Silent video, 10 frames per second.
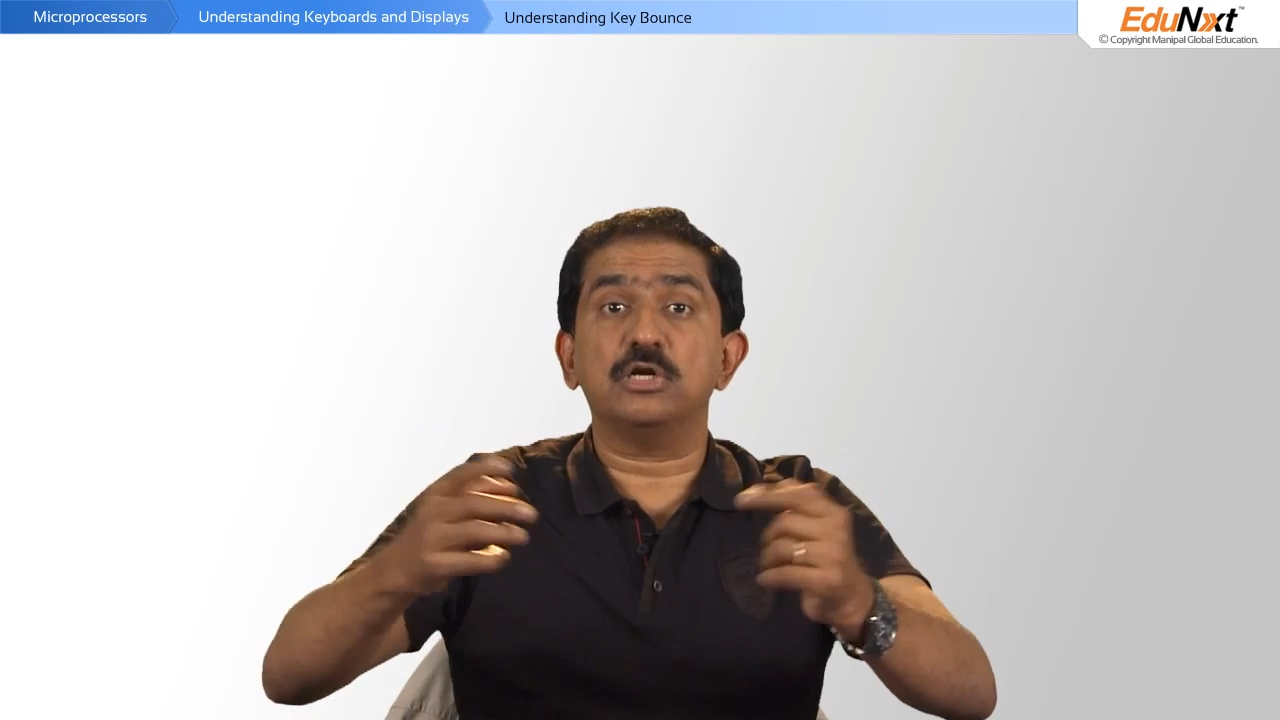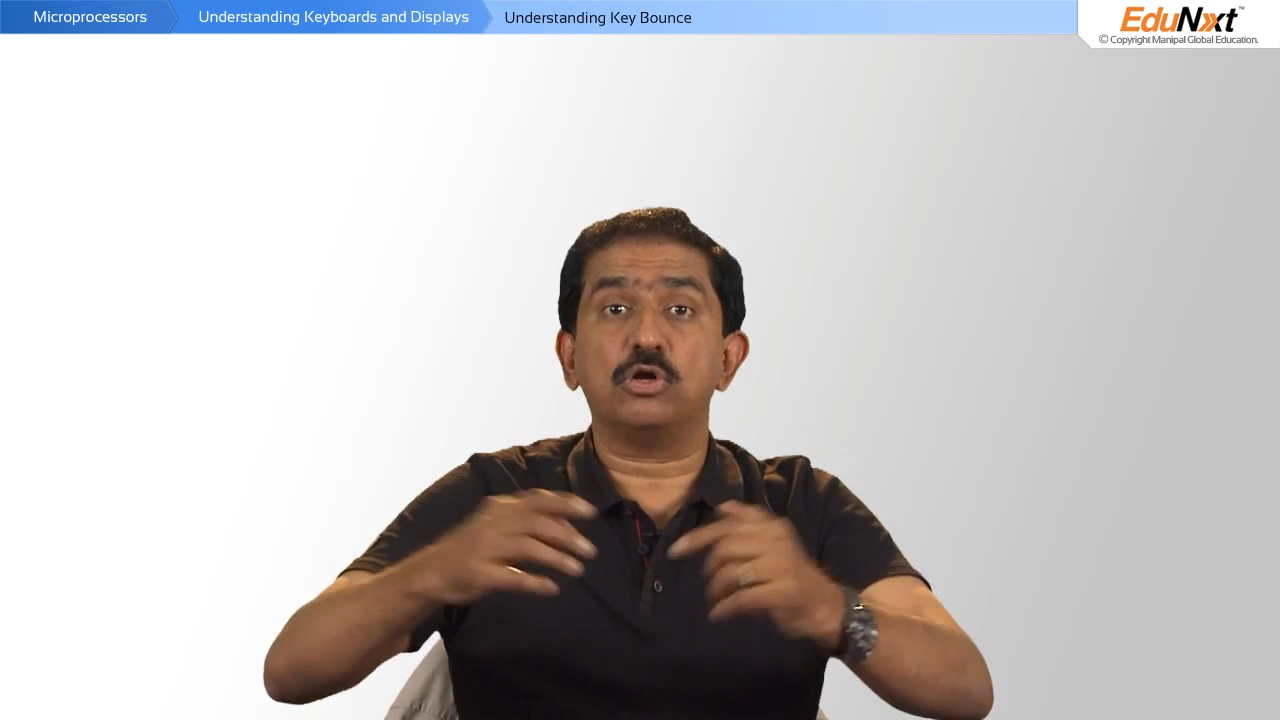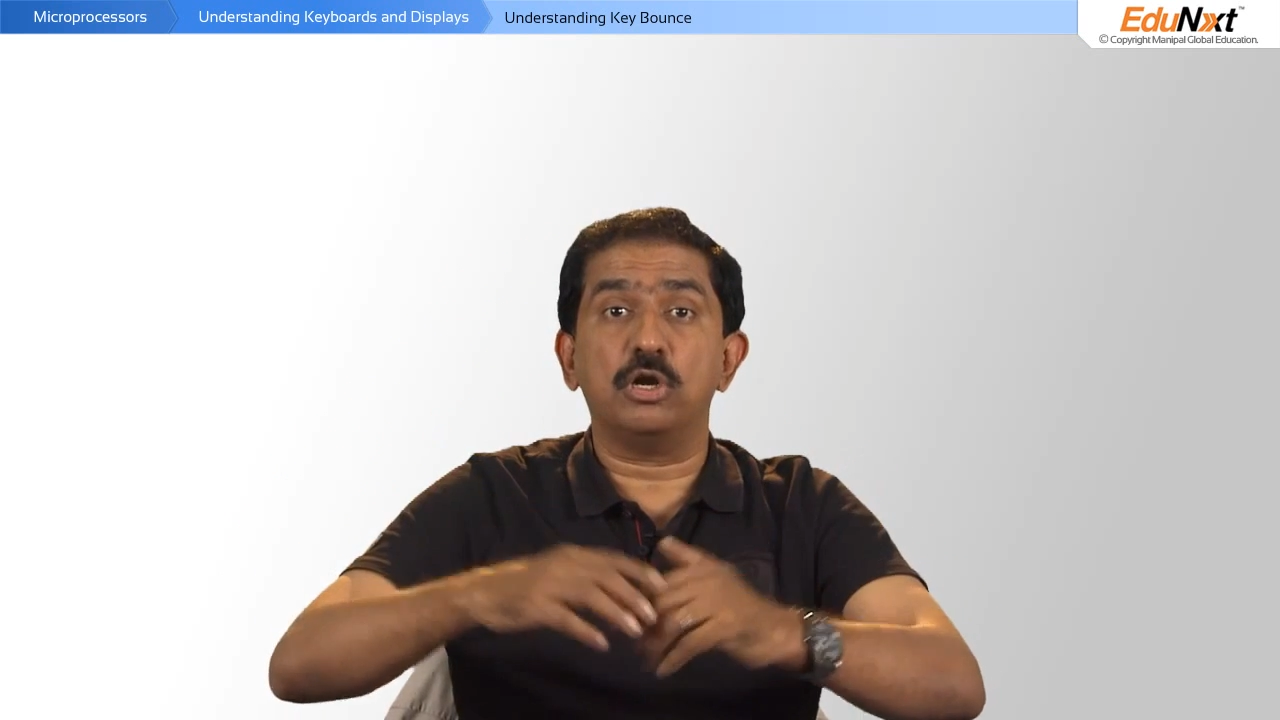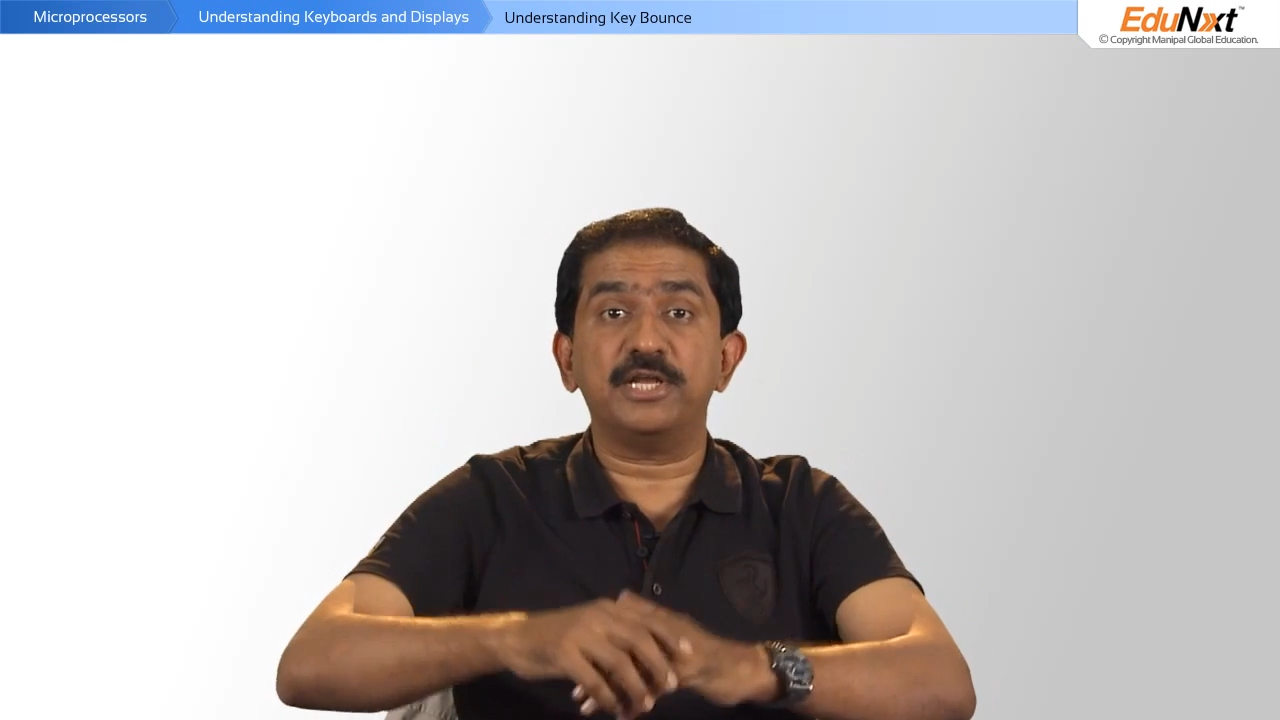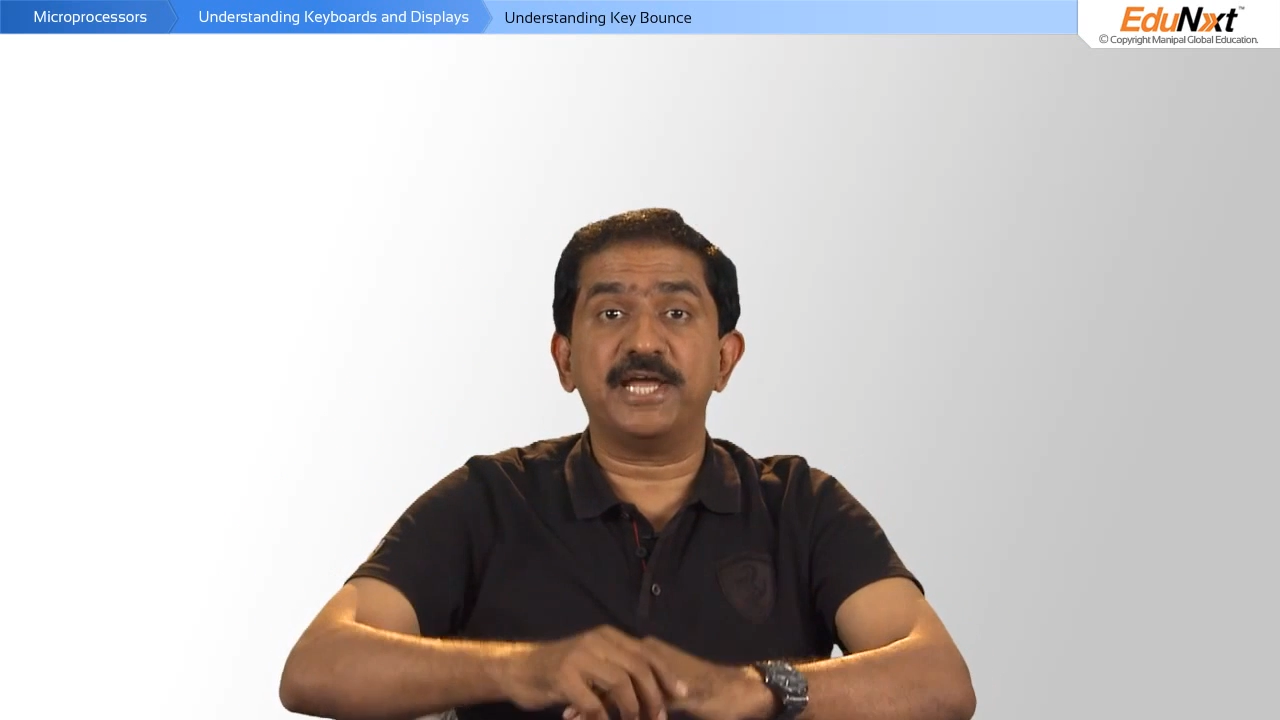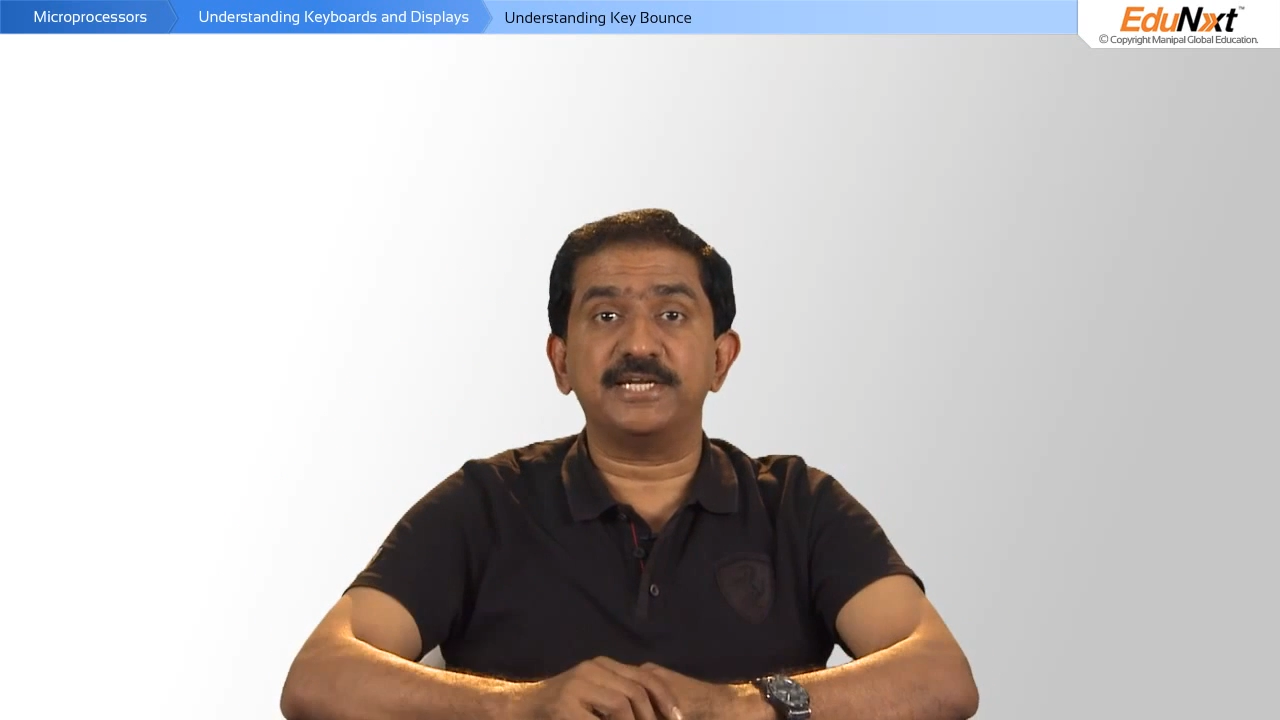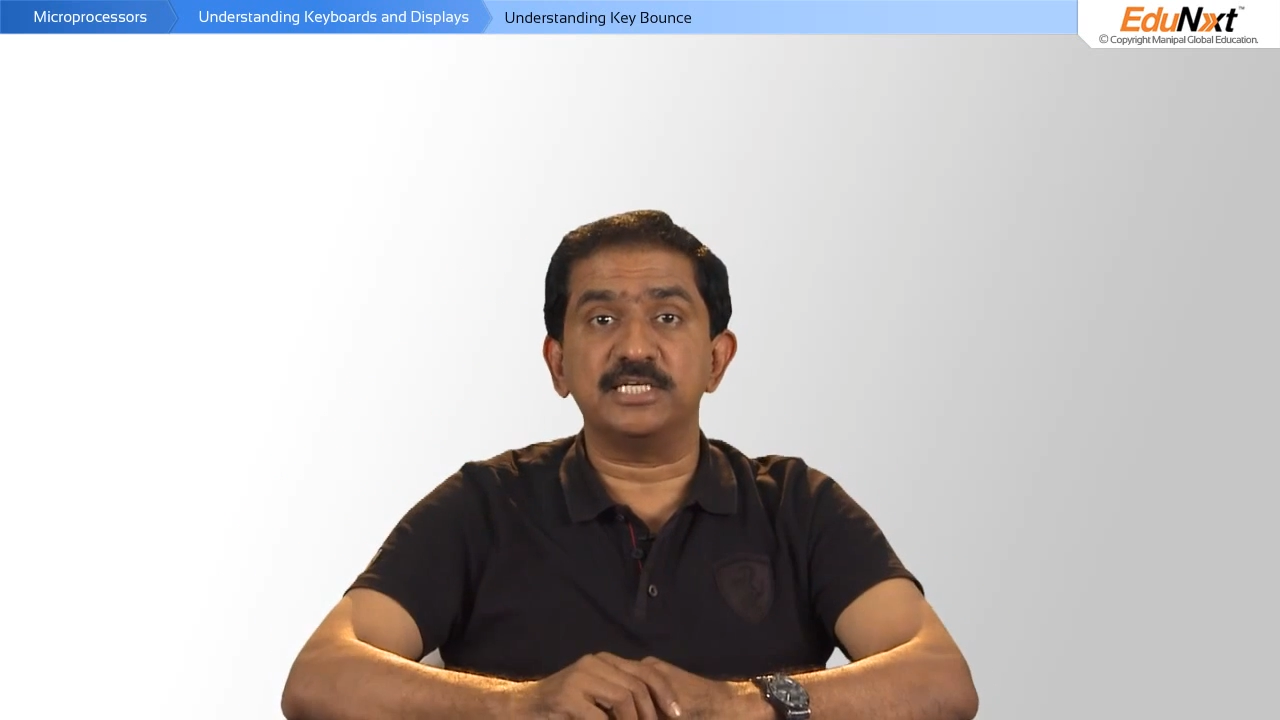contact